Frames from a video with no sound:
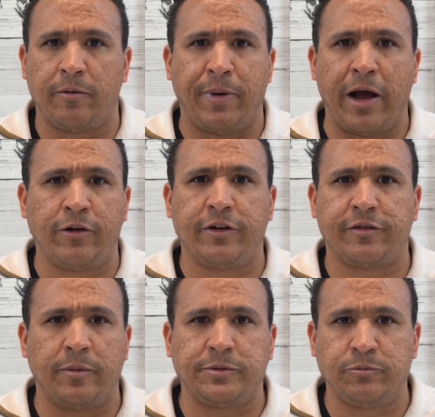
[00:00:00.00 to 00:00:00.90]
power
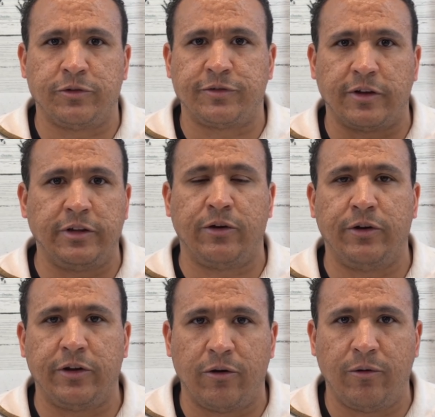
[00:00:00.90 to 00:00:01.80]
consumption was suddenly
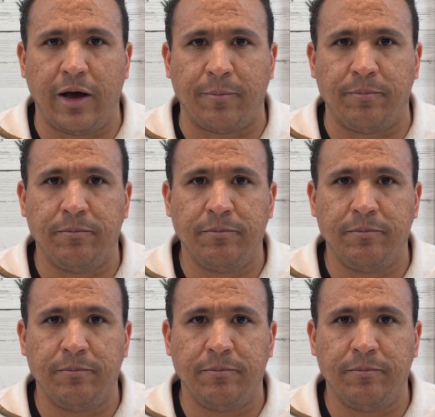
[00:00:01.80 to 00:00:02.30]
going to go up.